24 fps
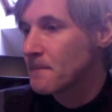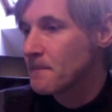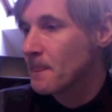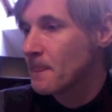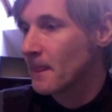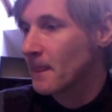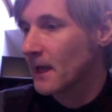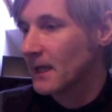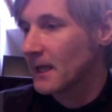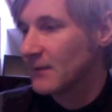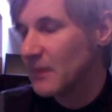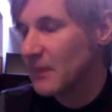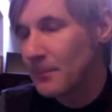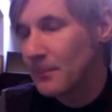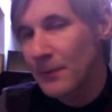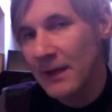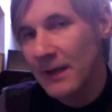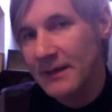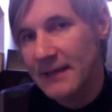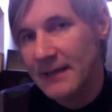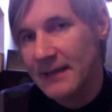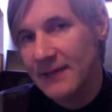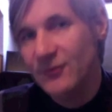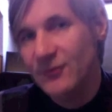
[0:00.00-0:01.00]
And if you break
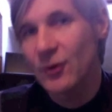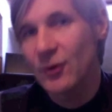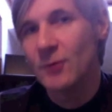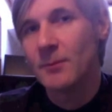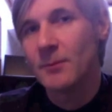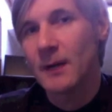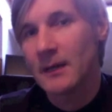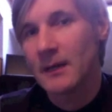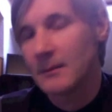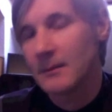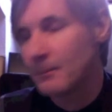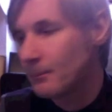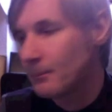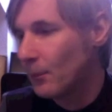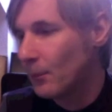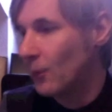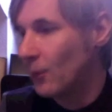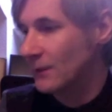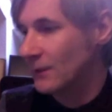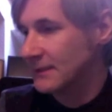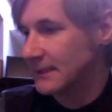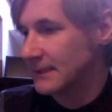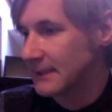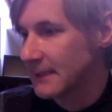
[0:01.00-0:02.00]
that down by boys
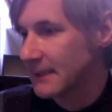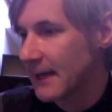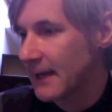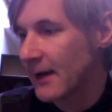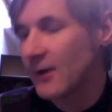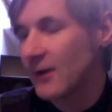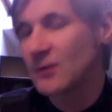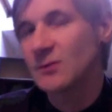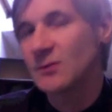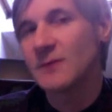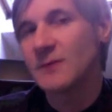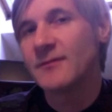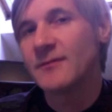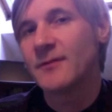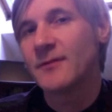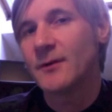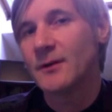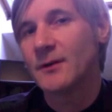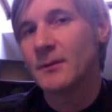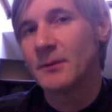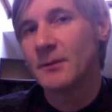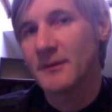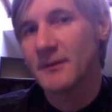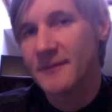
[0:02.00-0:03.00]
and girls, we found
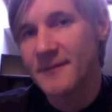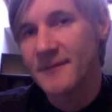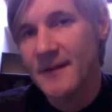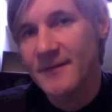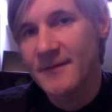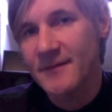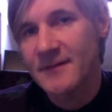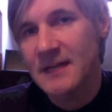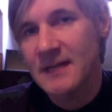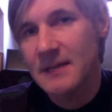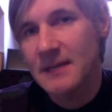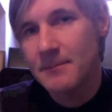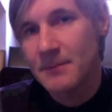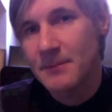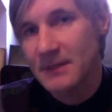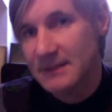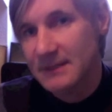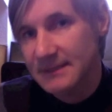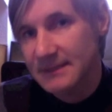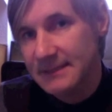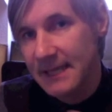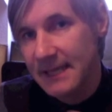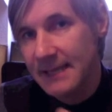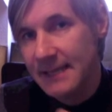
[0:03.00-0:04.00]
about
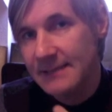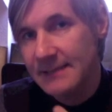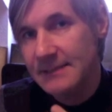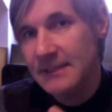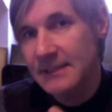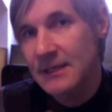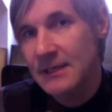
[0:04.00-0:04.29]
15%